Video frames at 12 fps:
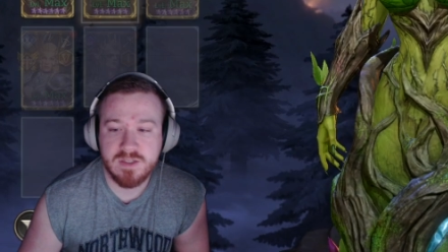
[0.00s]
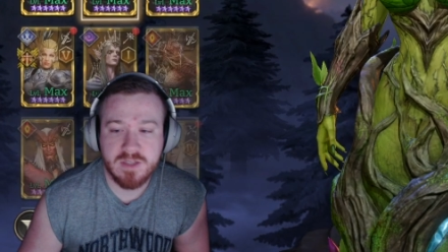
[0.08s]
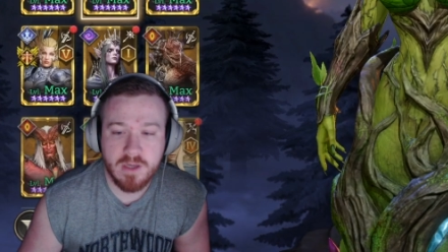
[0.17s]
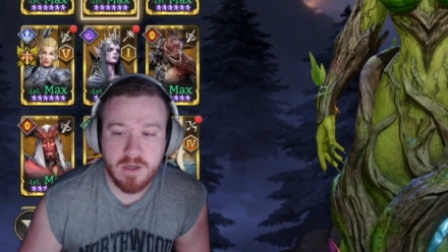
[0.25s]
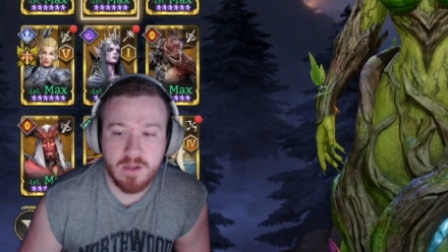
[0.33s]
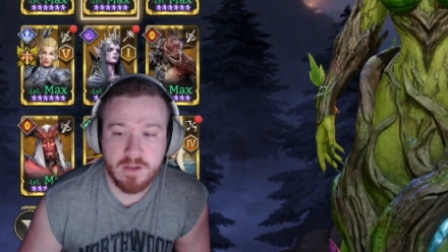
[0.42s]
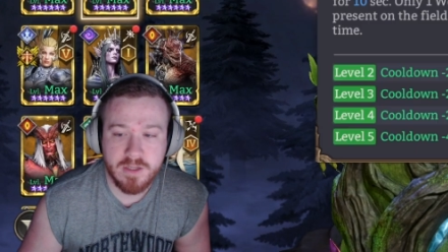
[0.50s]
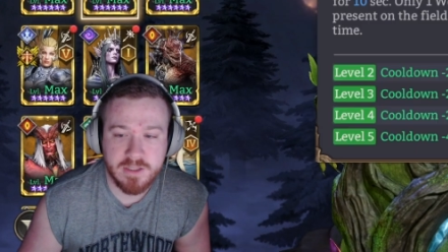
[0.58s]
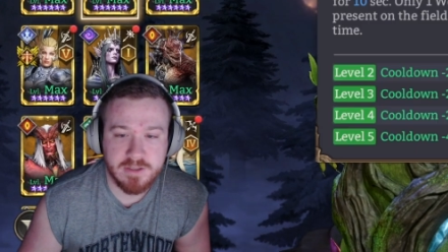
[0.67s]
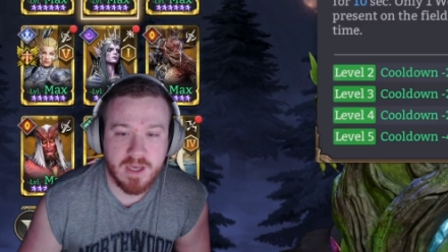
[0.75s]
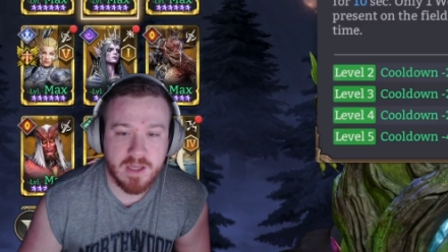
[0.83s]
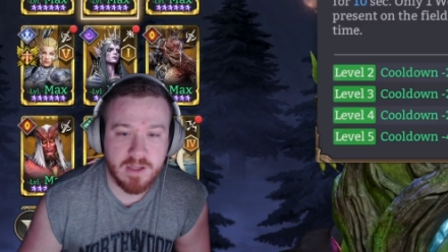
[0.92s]
skill
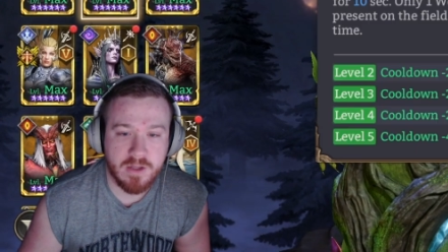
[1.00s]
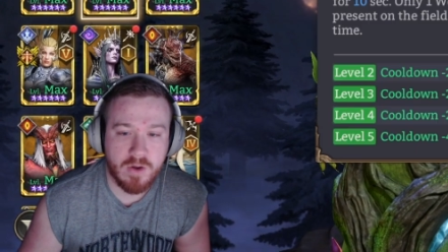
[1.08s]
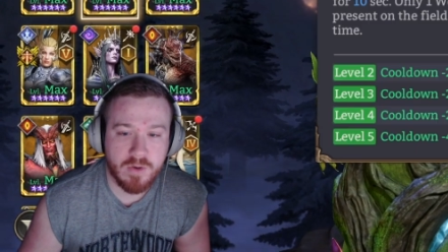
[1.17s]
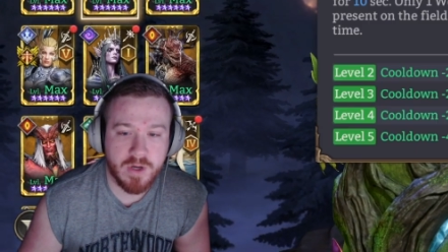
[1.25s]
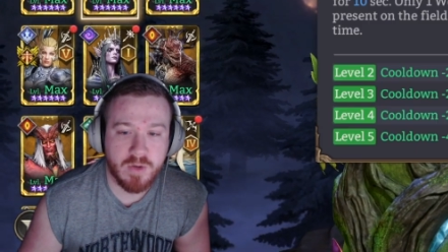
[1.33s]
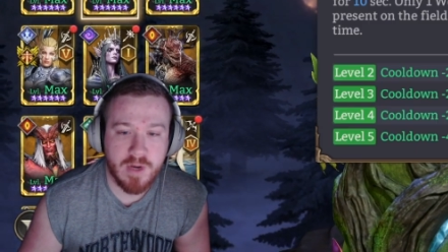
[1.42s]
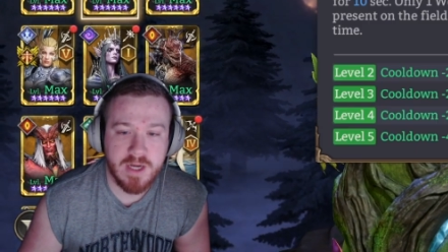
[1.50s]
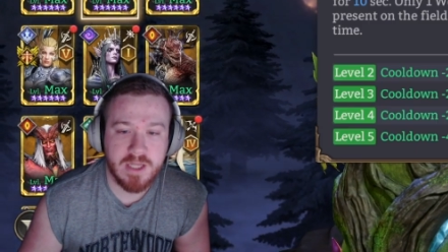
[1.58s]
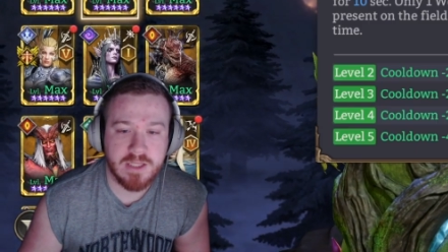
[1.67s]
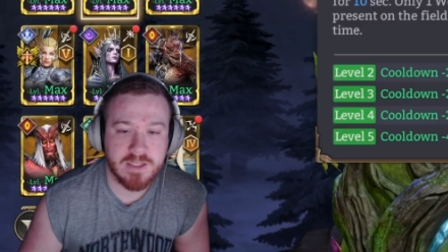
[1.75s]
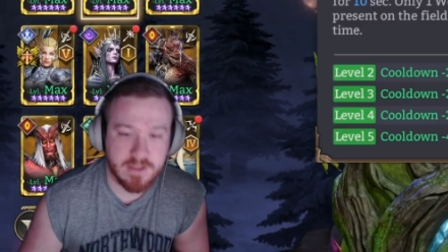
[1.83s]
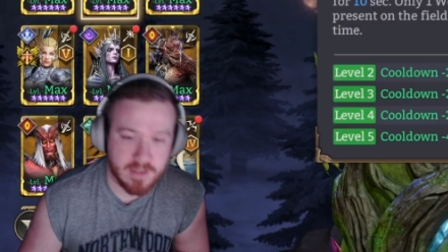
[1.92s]
is likely already ready
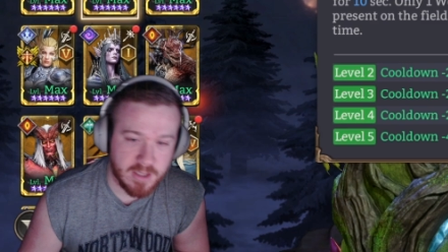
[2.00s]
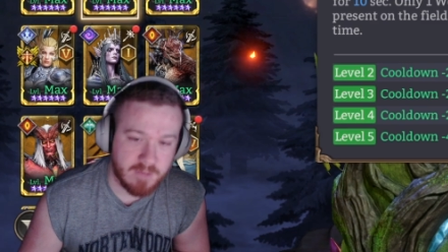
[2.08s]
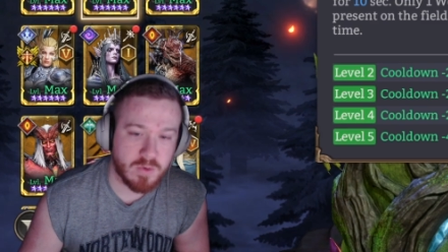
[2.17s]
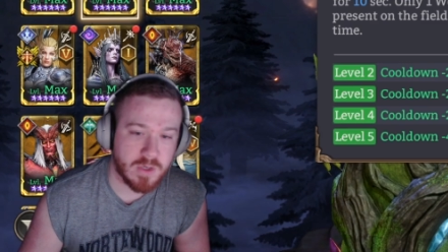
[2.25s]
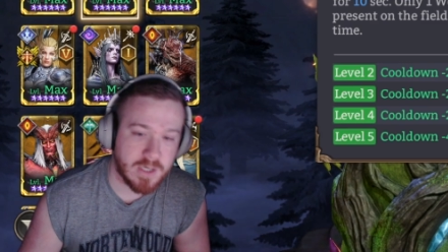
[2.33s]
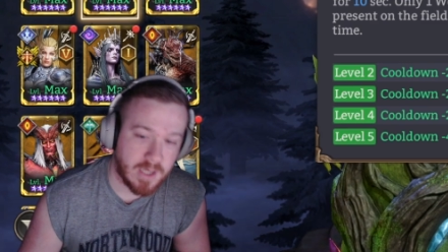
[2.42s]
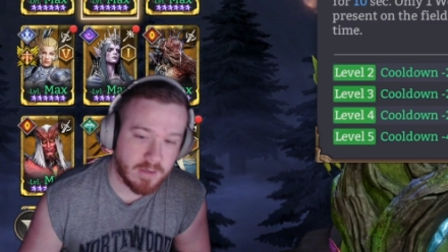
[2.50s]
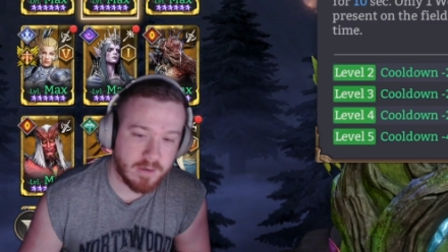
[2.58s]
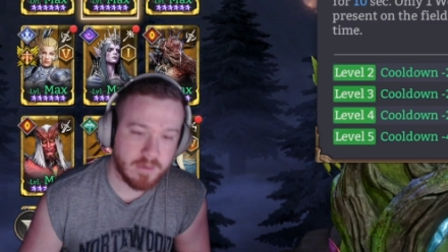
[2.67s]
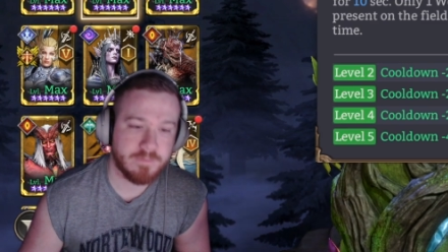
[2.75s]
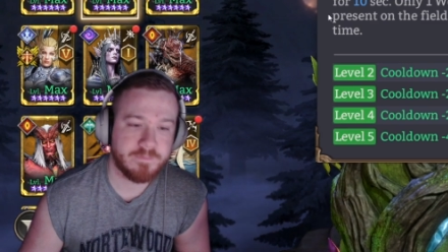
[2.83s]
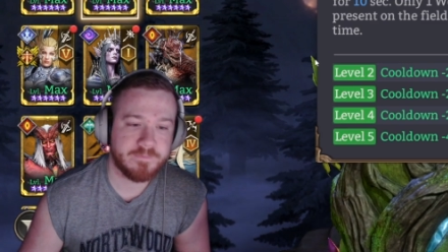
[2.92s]
to give you
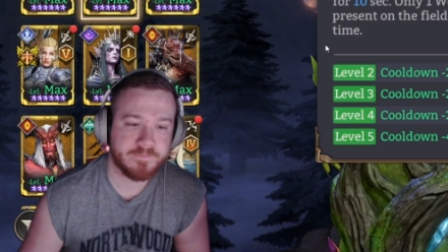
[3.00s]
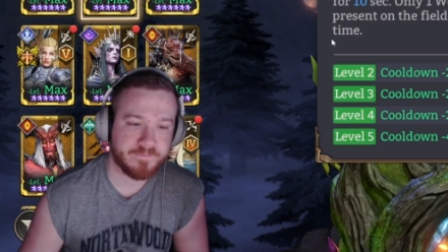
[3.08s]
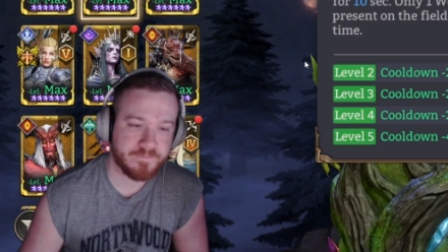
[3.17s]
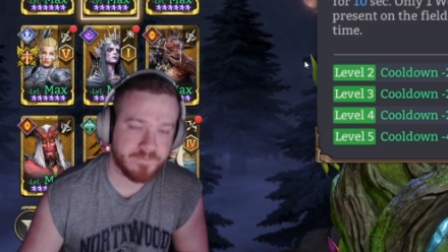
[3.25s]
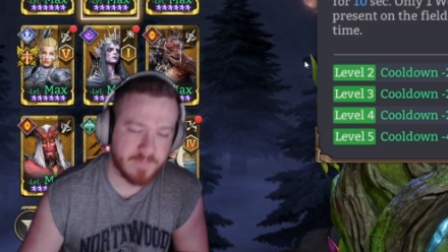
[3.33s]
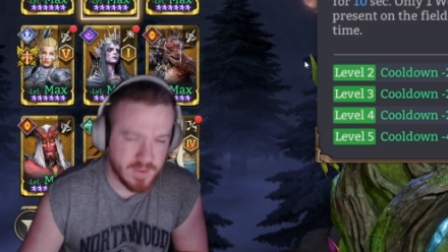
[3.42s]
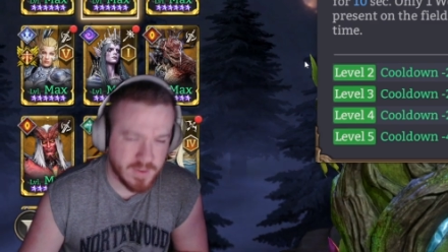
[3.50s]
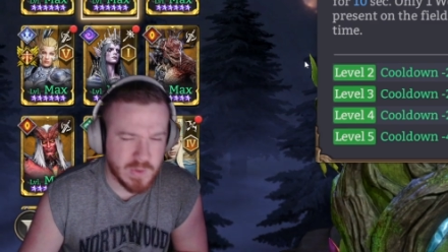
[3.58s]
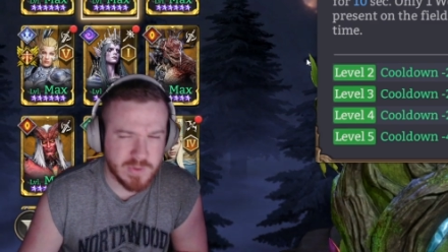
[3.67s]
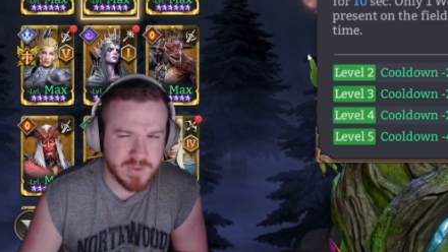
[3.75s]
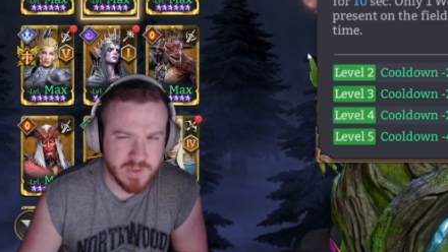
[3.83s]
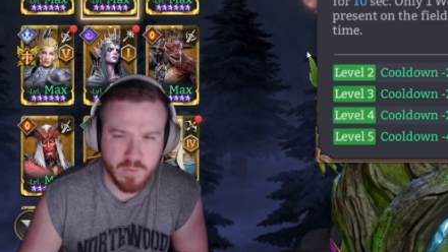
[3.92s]
another. So
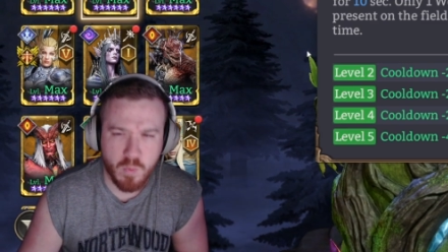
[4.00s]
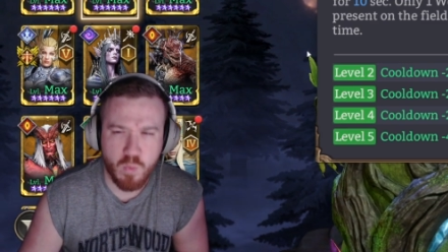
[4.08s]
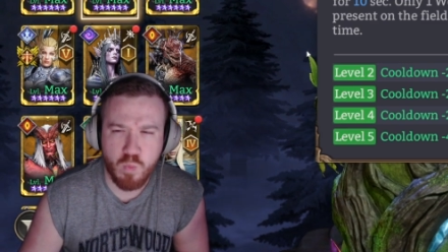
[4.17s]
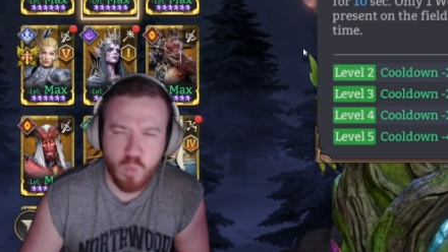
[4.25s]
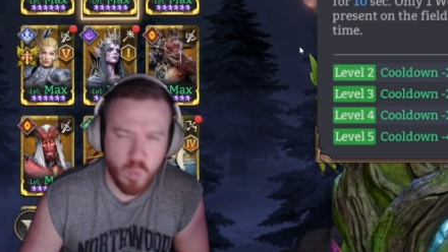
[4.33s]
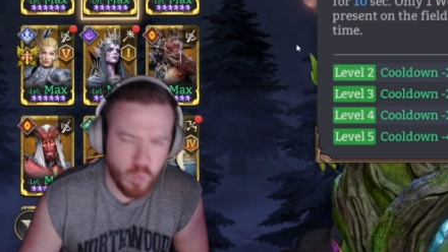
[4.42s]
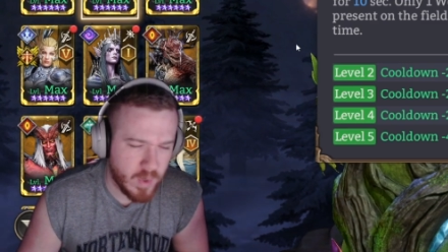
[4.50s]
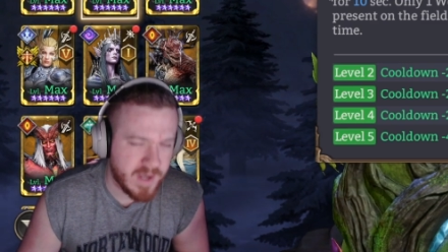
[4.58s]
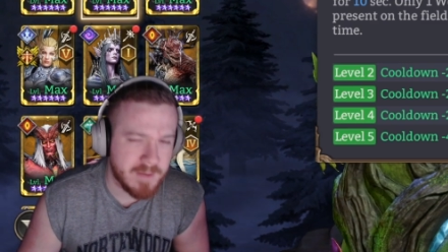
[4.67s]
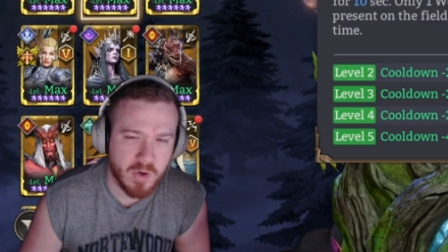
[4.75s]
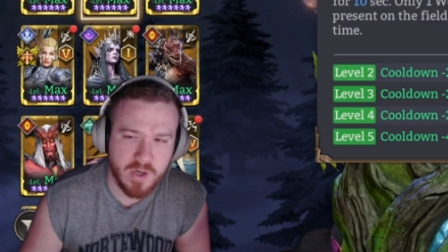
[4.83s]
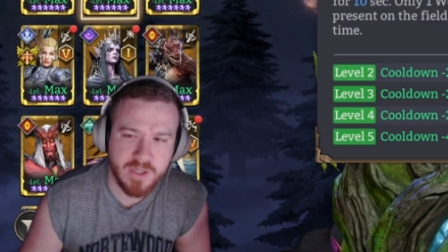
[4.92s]
it's just way
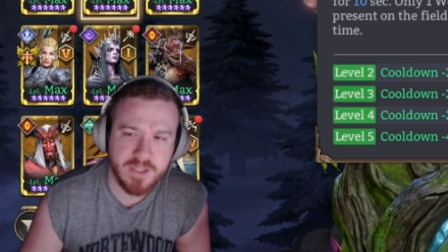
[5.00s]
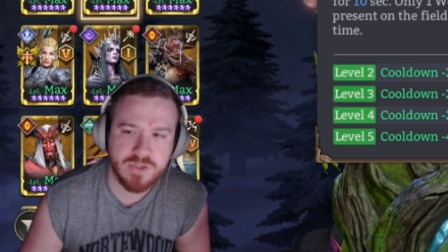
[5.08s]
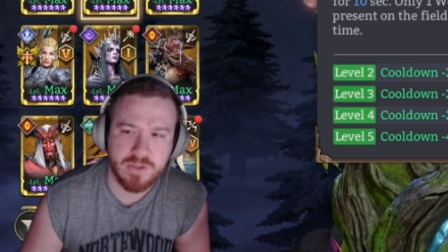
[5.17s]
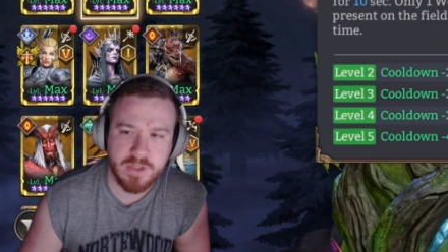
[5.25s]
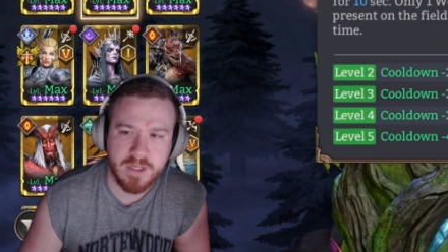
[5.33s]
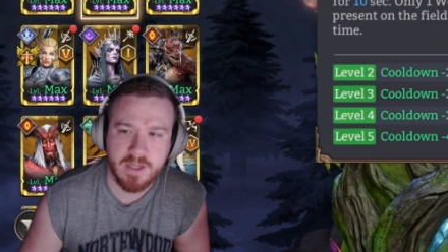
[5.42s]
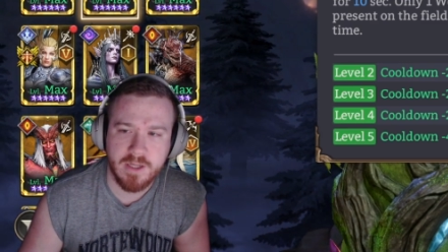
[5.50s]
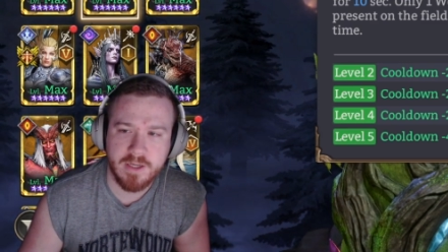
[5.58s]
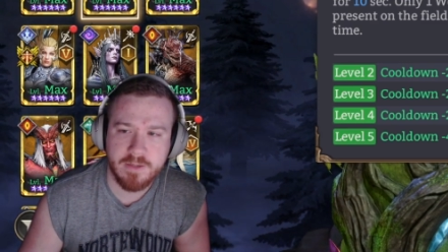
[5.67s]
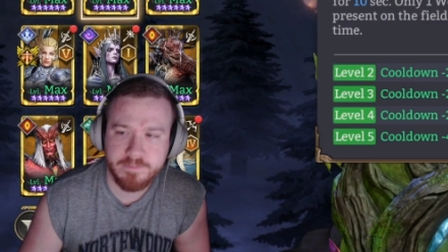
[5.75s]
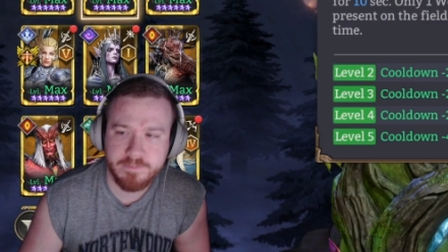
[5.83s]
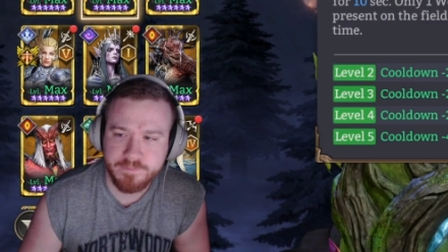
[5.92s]
more additional healing.